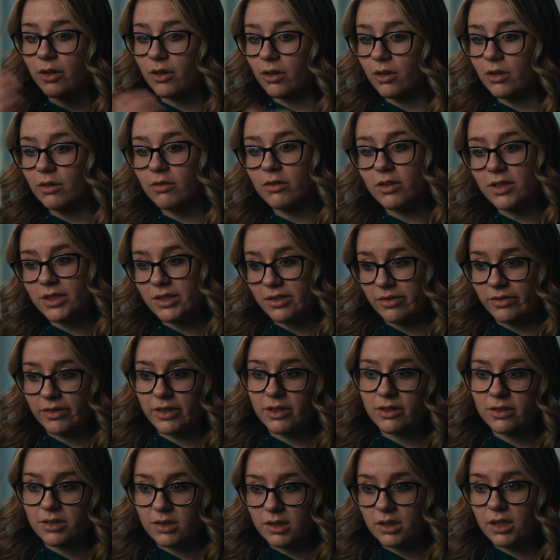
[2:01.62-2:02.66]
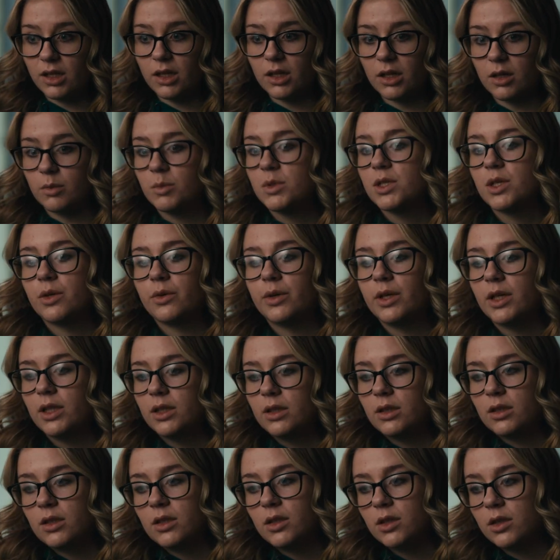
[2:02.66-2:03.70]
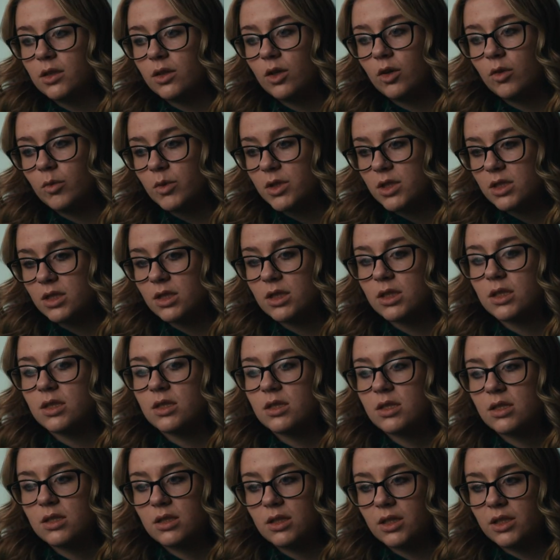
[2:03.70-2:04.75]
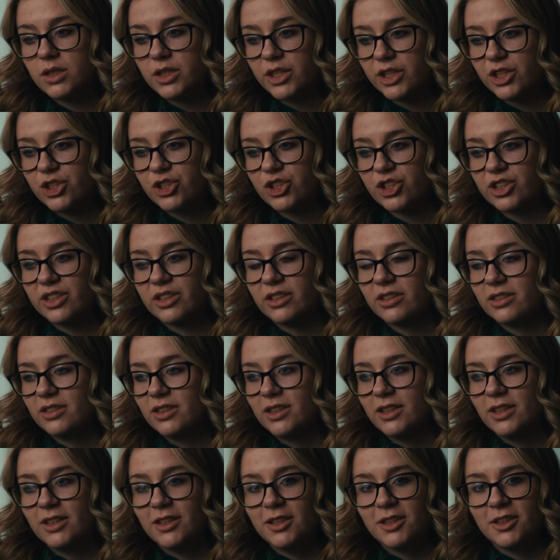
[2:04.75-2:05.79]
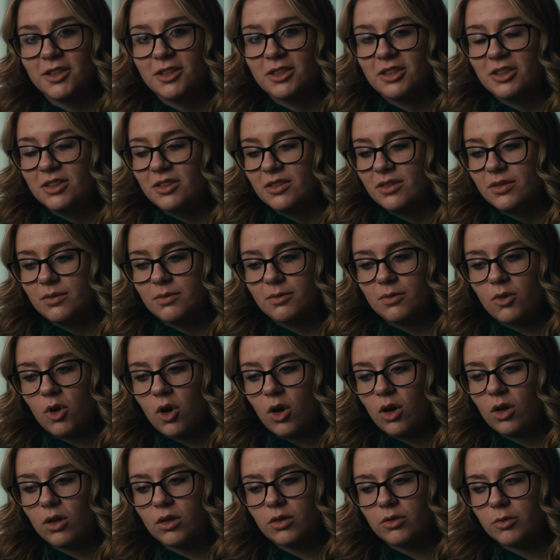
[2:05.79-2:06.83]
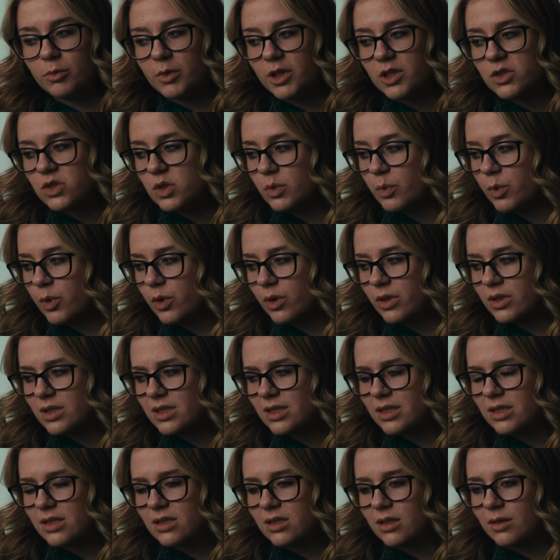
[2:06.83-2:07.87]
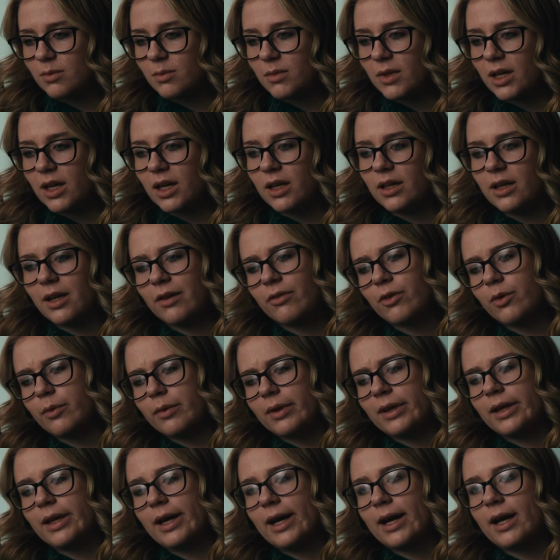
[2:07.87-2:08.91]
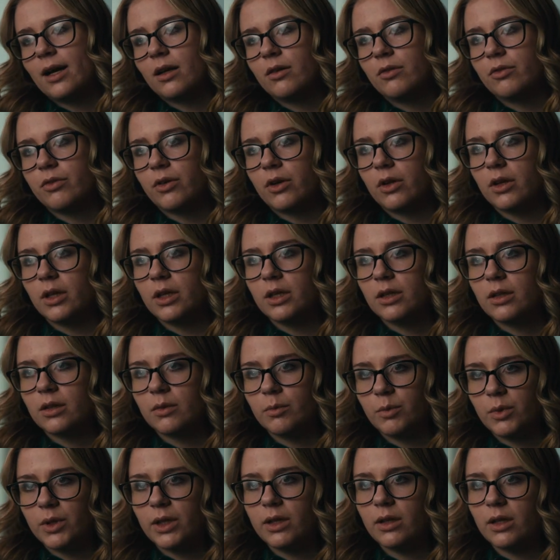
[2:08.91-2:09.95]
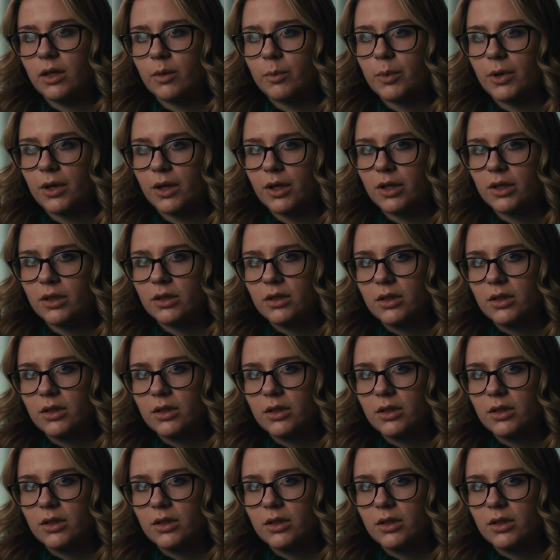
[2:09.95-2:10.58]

all of these events leading up to it. The homelessness, addiction, all of my support system that I never really had falling completely apart.